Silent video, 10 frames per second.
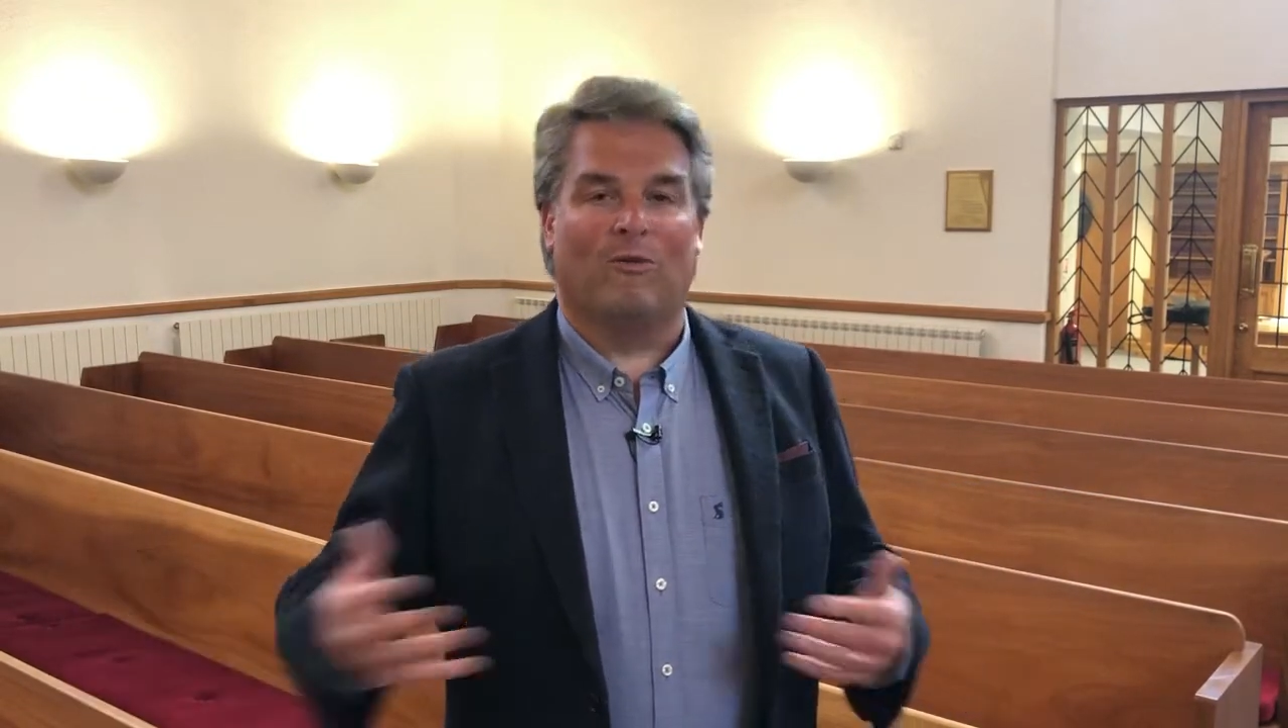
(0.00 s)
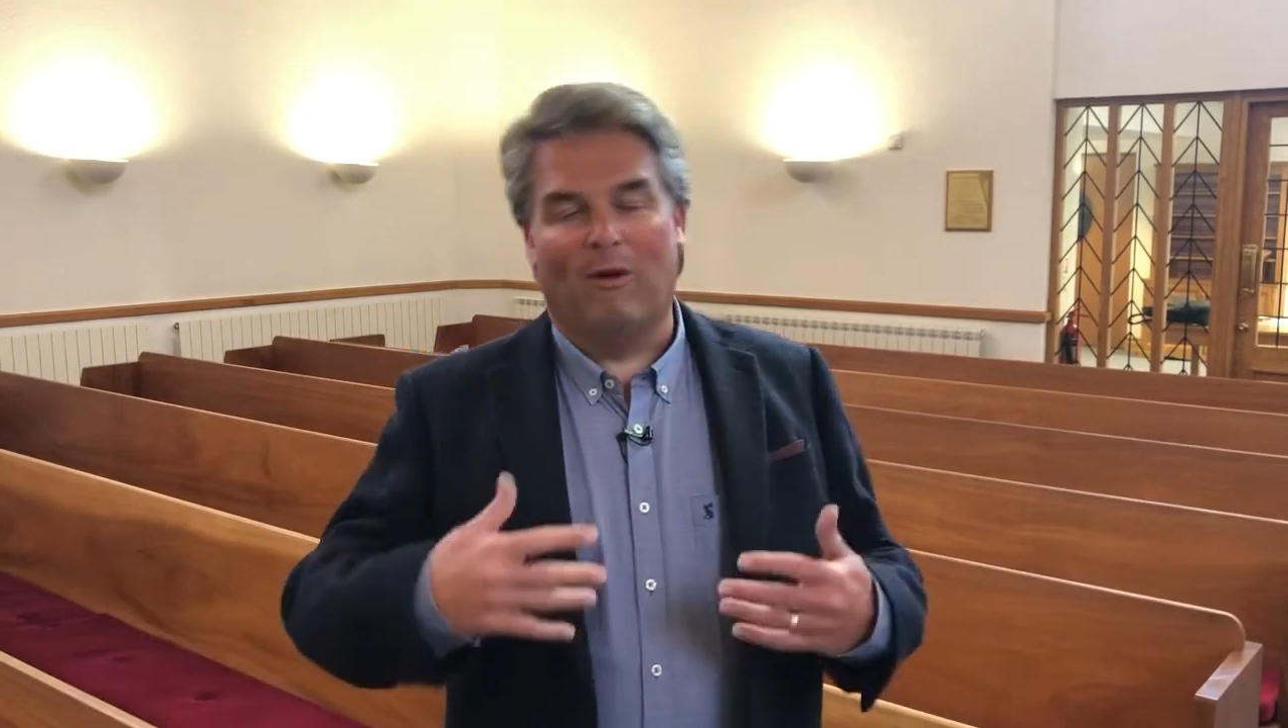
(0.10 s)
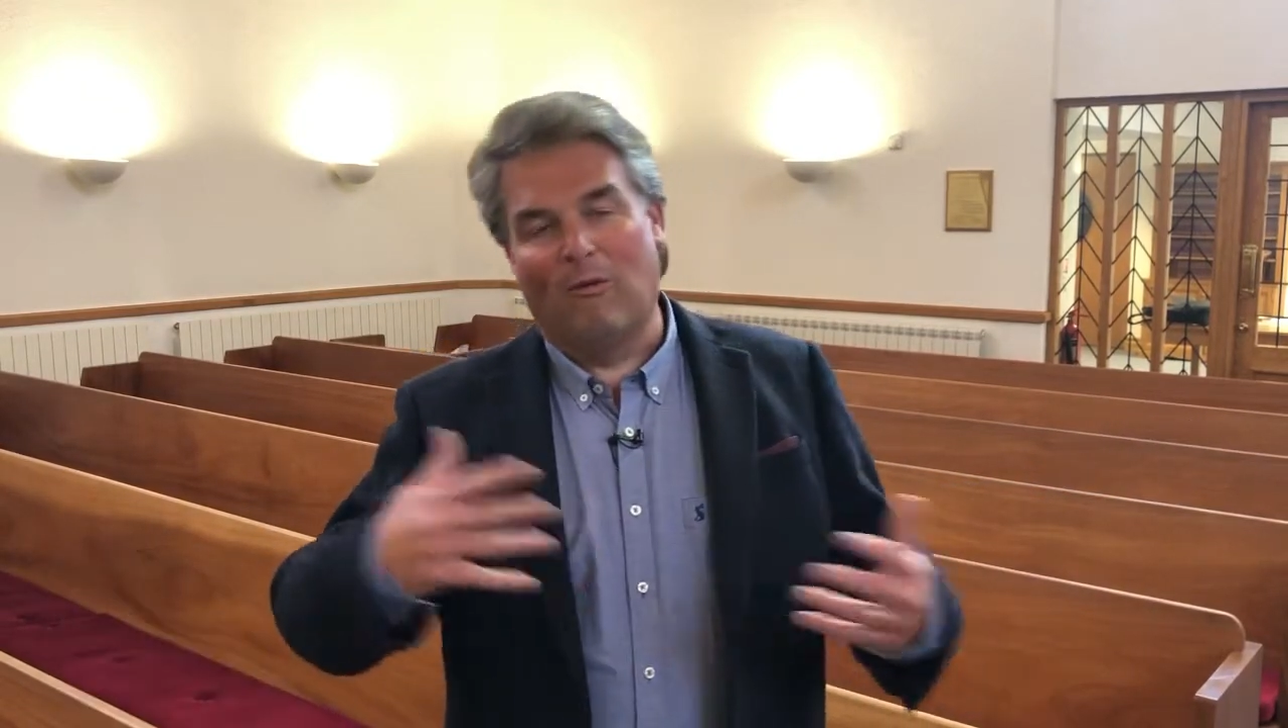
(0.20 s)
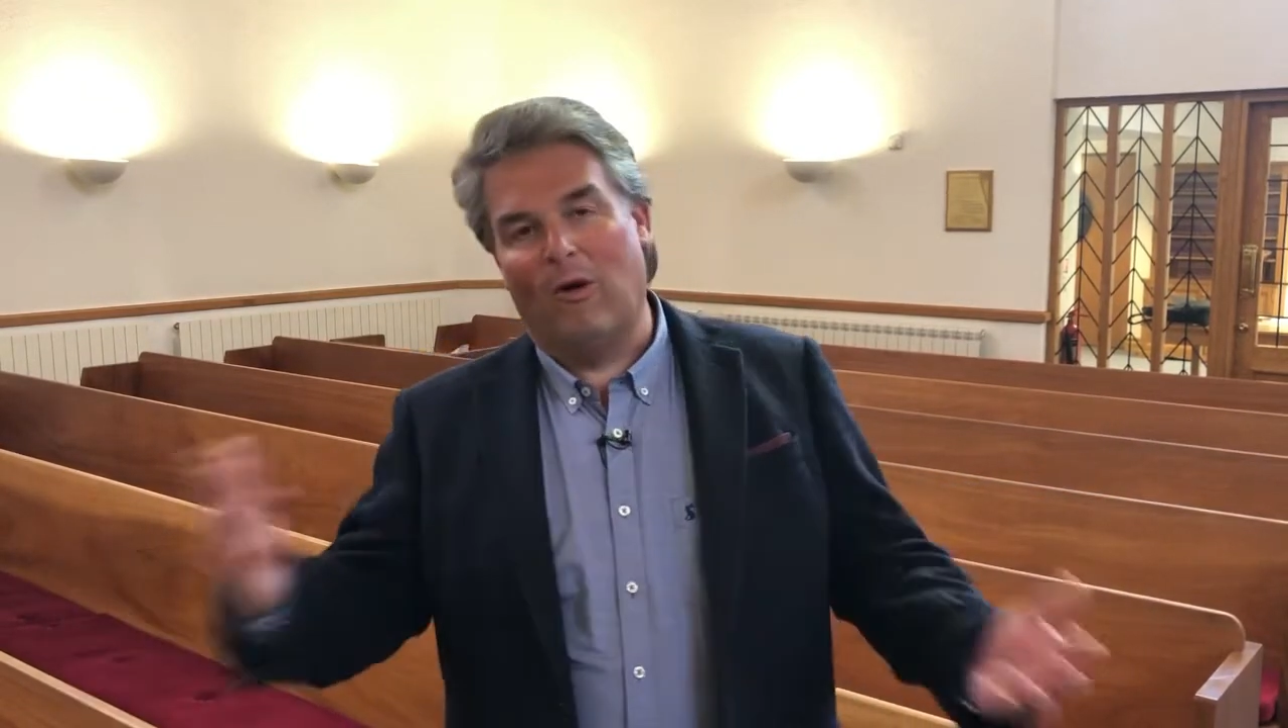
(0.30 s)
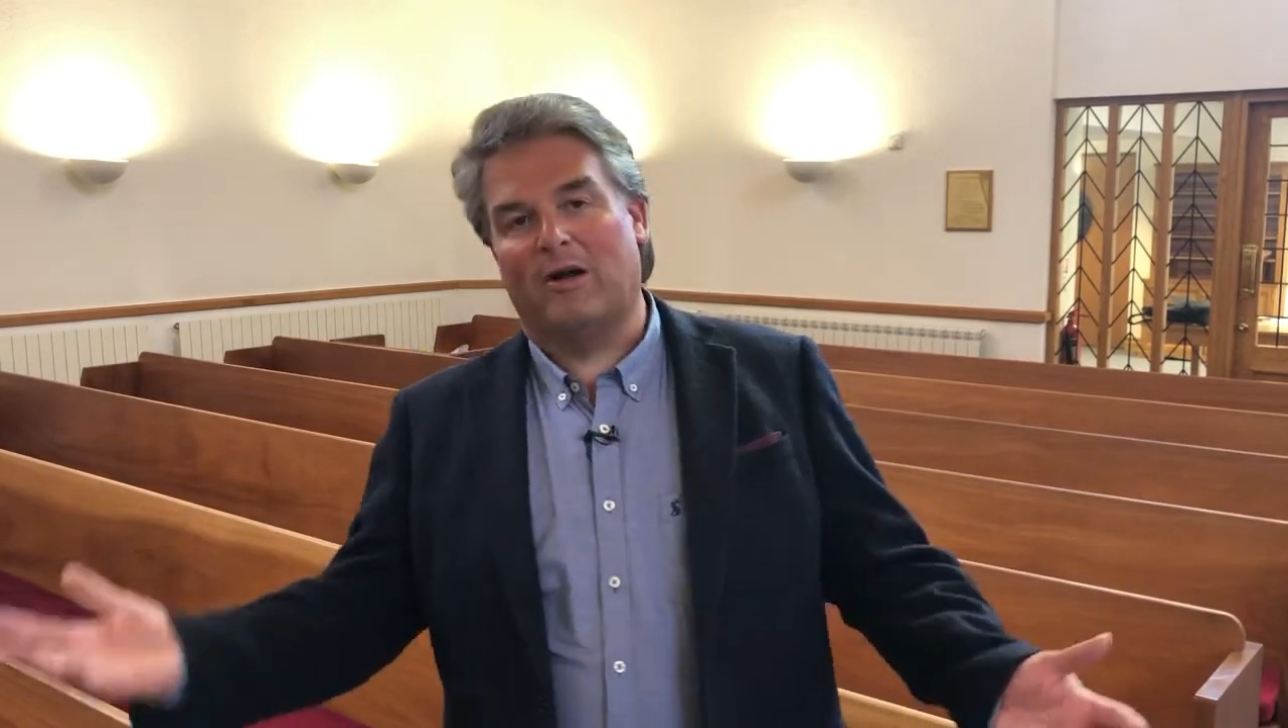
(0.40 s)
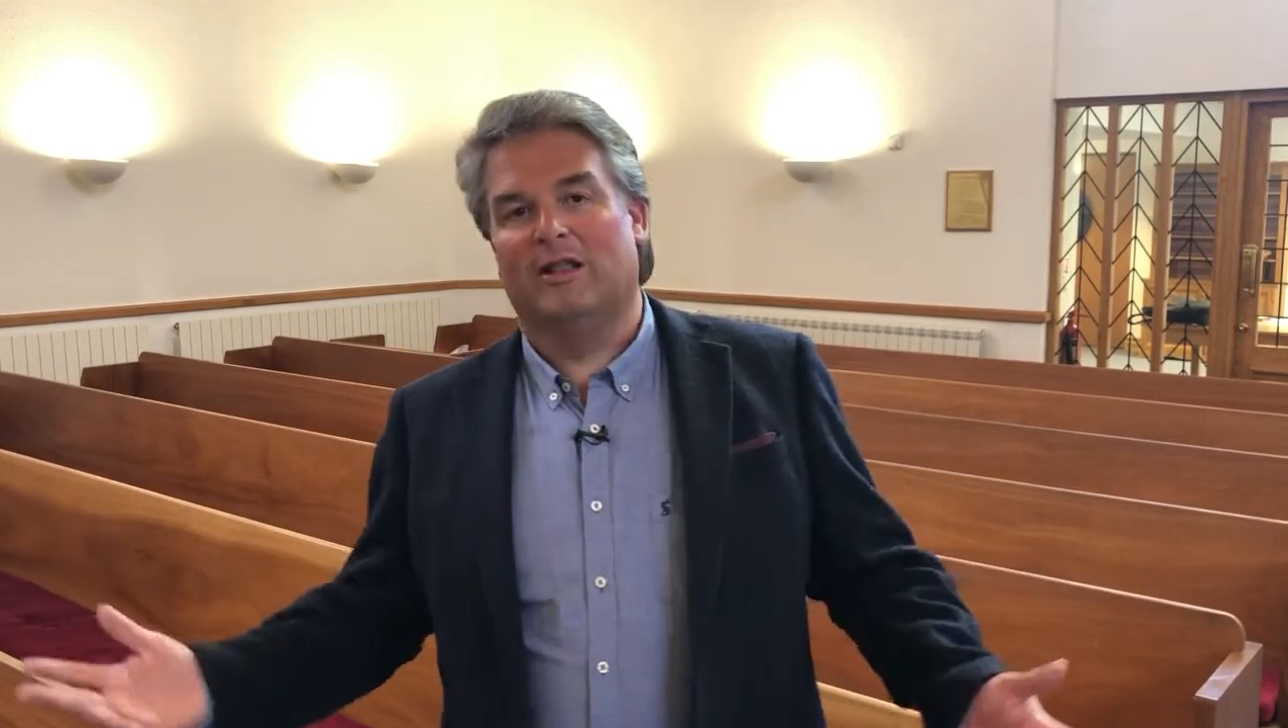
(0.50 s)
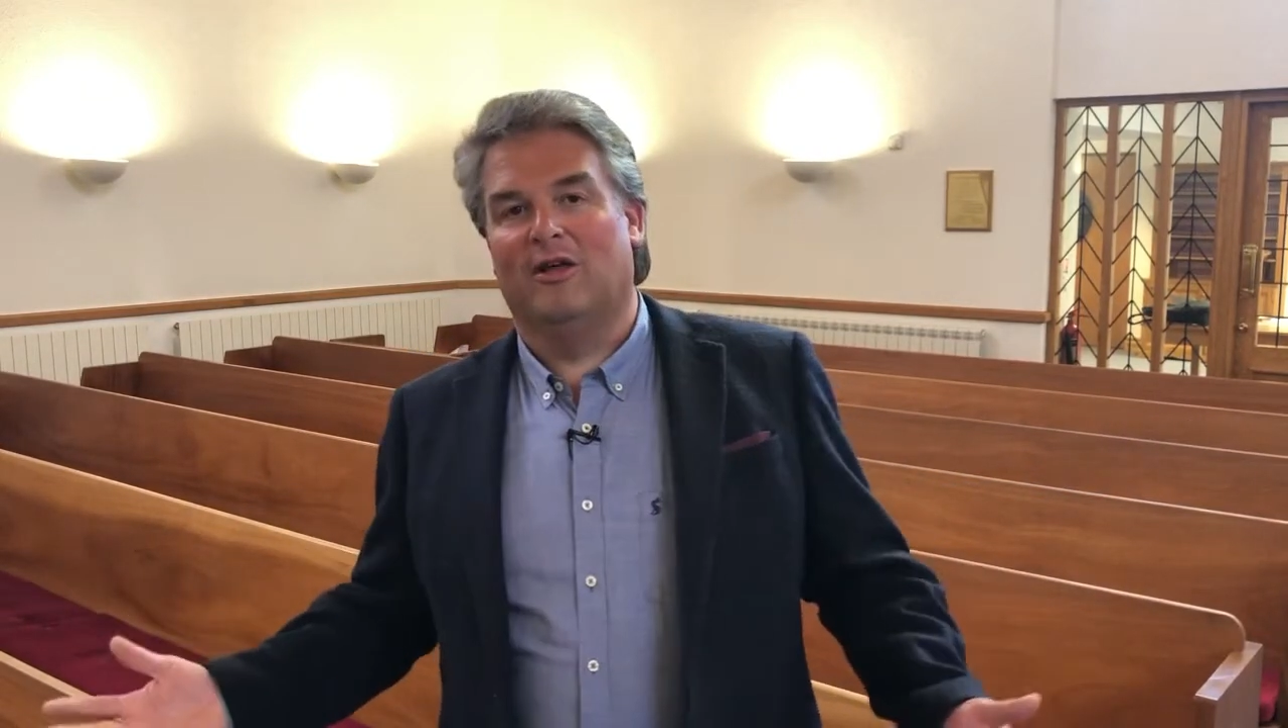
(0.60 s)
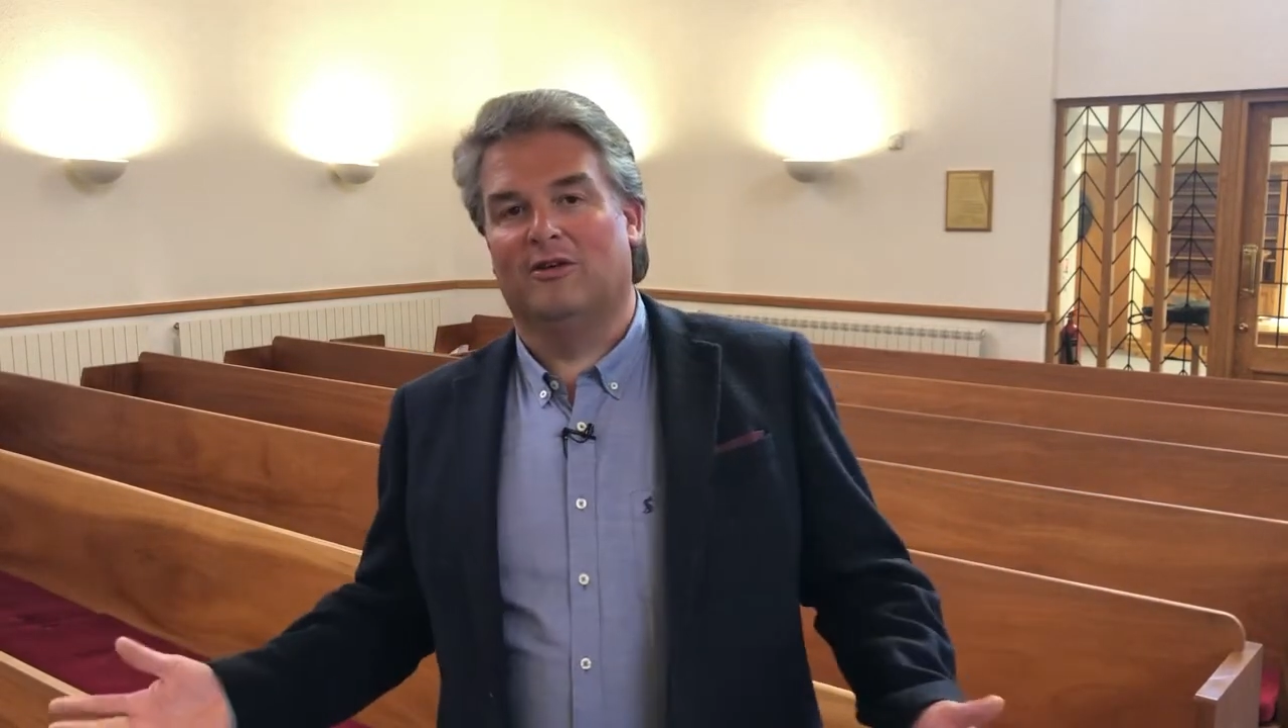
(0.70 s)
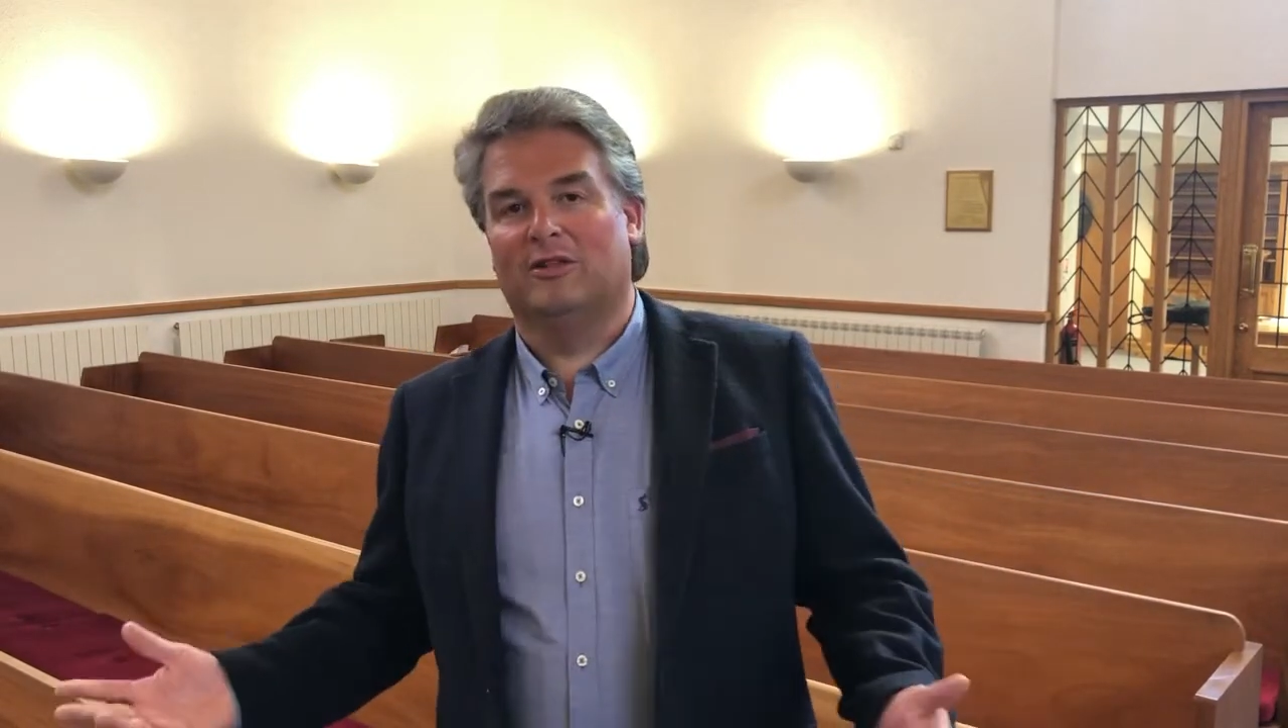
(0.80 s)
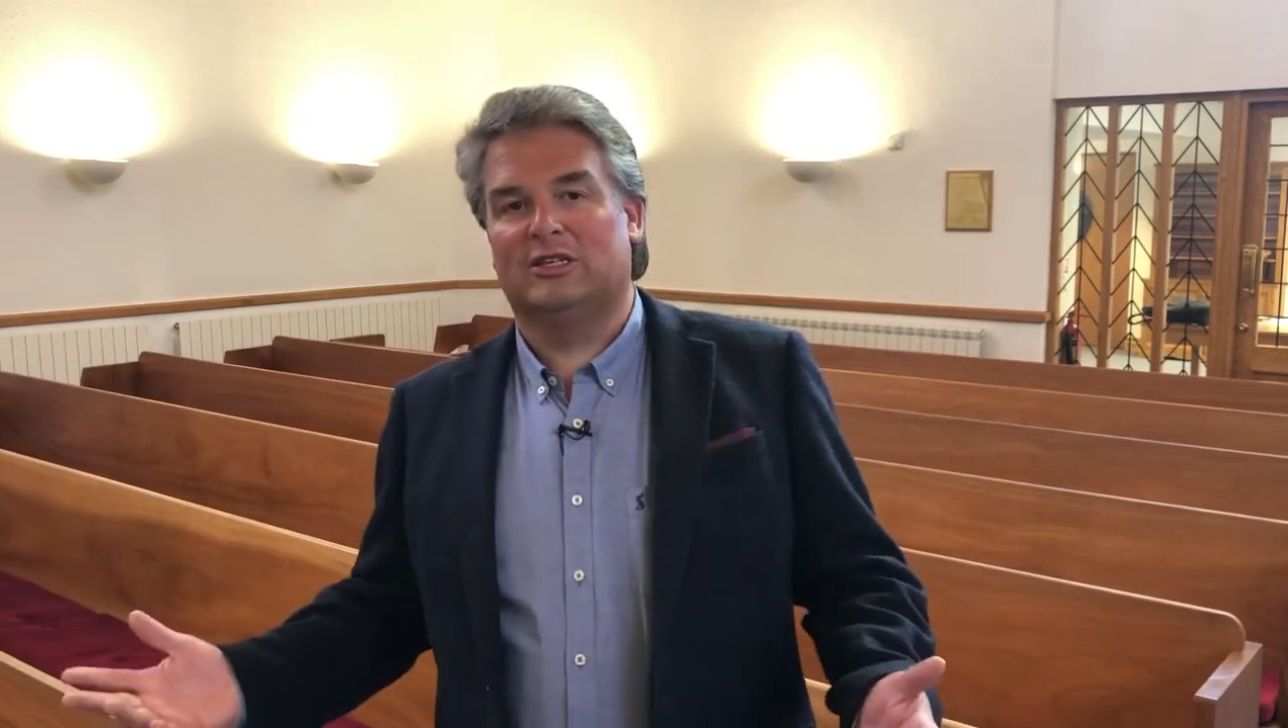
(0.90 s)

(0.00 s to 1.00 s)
We were walking along